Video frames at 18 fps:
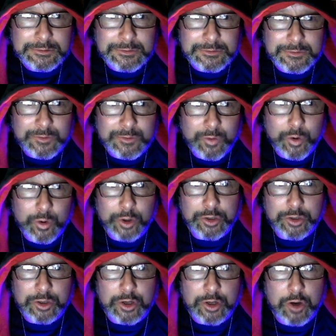or
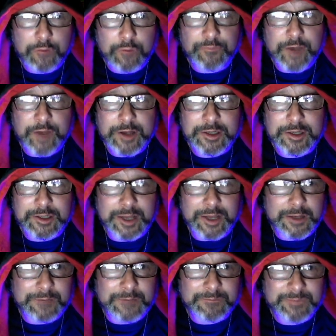you could go find it
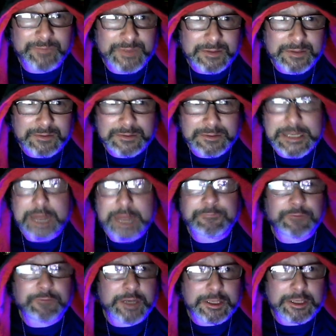on
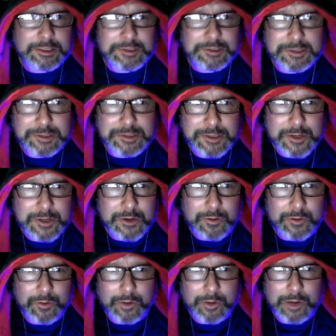Netflix
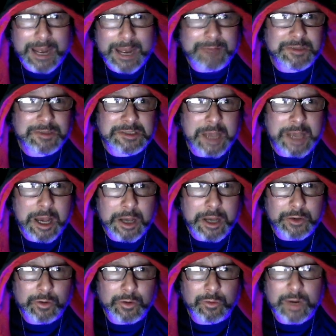or
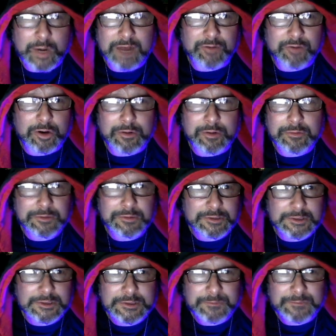Amazon or whatever
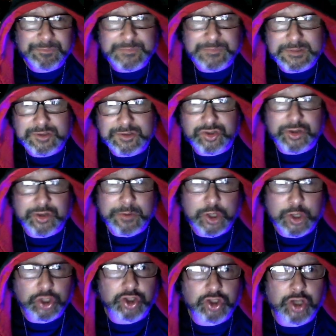
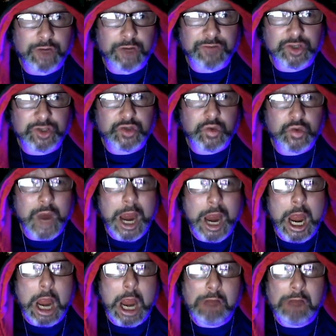streaming service you have.